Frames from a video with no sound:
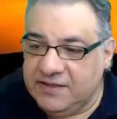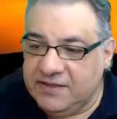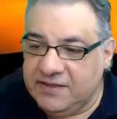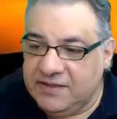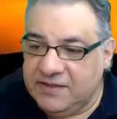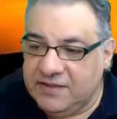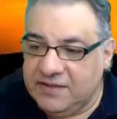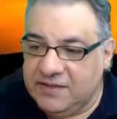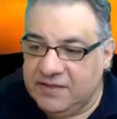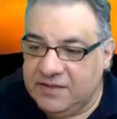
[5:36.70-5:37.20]

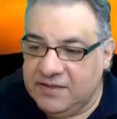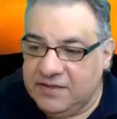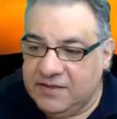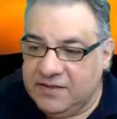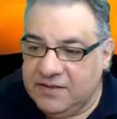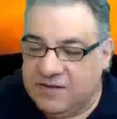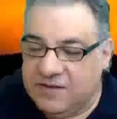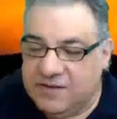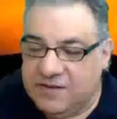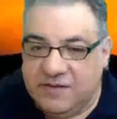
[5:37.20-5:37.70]

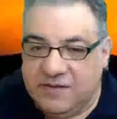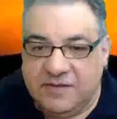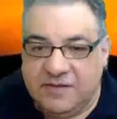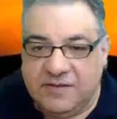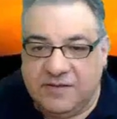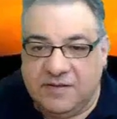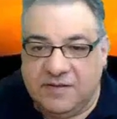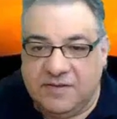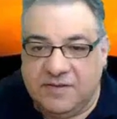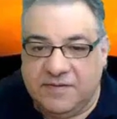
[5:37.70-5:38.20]

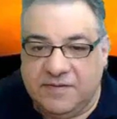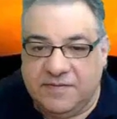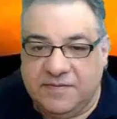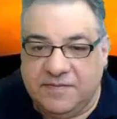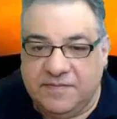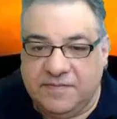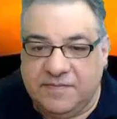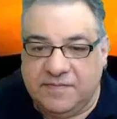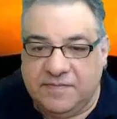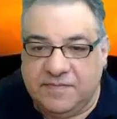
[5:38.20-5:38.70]

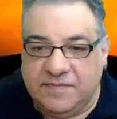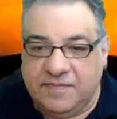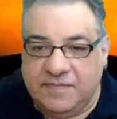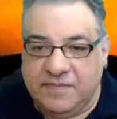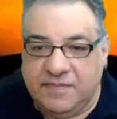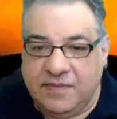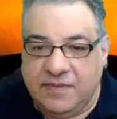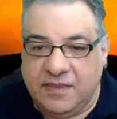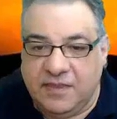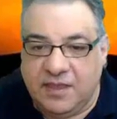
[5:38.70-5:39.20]

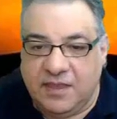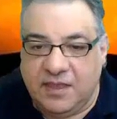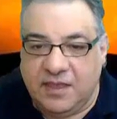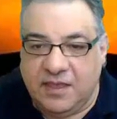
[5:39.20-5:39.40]
(no one is talking)